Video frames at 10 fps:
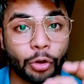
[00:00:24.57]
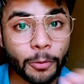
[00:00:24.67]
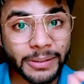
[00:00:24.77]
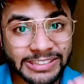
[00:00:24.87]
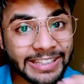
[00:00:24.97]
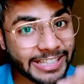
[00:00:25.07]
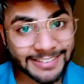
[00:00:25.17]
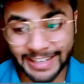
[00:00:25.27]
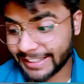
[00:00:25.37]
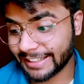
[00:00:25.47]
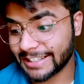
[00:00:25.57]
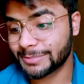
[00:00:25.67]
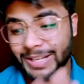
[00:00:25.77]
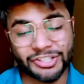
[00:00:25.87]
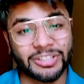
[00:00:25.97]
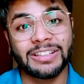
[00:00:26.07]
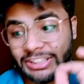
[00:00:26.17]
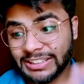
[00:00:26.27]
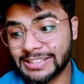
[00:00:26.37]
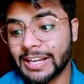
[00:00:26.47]
No percentage criteria is mentioned,
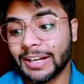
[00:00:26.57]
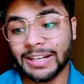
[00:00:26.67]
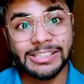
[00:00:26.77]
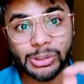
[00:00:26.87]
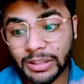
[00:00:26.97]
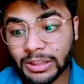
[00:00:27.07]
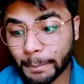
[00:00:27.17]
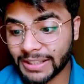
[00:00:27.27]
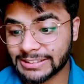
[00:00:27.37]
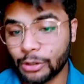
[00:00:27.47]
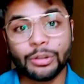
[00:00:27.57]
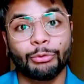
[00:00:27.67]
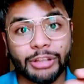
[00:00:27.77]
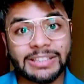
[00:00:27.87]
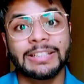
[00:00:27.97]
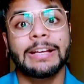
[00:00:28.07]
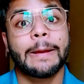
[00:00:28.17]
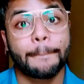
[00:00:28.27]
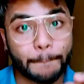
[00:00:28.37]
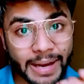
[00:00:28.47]
just class twelfth pass out with
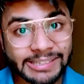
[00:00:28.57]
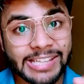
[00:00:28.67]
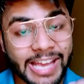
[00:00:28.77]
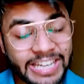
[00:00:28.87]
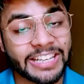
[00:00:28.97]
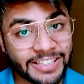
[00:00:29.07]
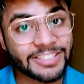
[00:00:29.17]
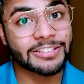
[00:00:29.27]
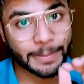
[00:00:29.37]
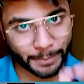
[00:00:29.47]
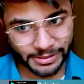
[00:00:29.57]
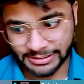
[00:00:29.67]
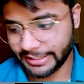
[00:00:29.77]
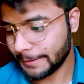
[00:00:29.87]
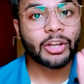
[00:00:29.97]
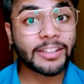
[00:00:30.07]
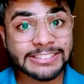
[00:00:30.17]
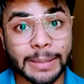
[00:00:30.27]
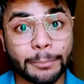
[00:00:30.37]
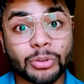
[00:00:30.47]
maths and English compulsory. Now
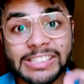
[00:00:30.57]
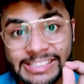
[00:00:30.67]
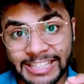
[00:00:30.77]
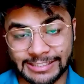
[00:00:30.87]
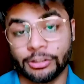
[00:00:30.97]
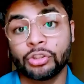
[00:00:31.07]
let's come to the seats.